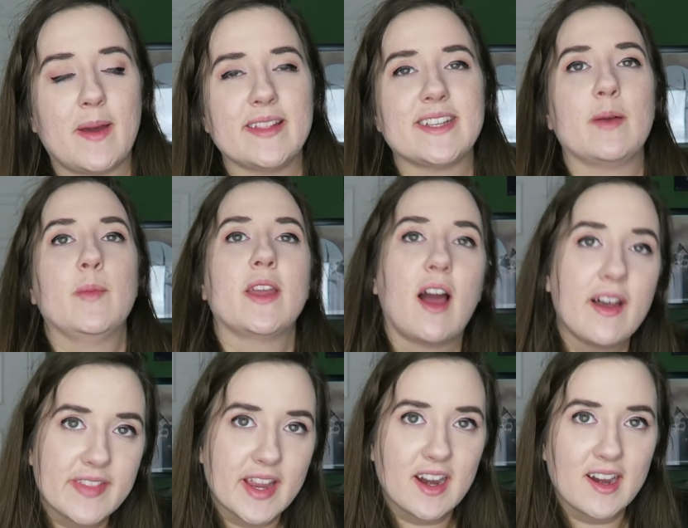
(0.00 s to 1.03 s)
by the time we
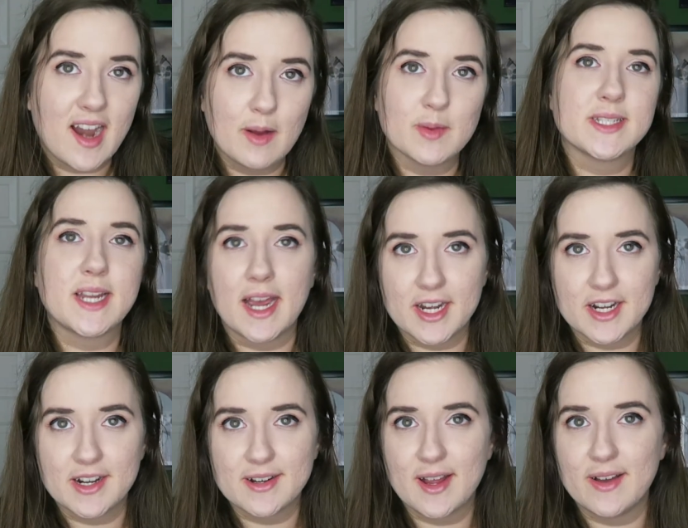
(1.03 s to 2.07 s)
got there, I was
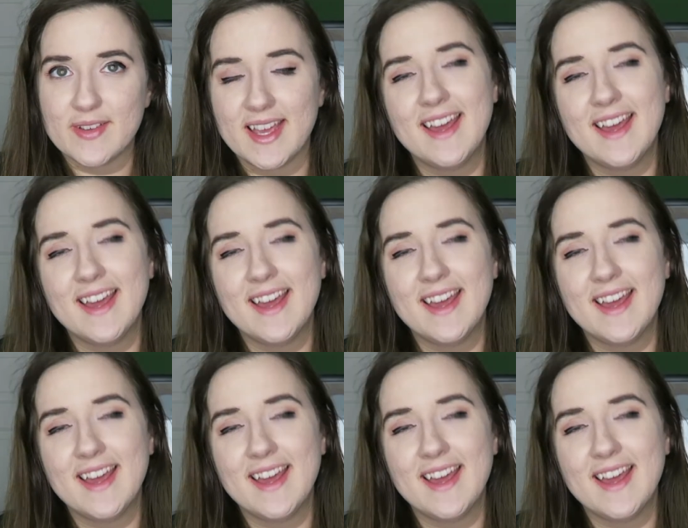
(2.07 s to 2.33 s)
tired of it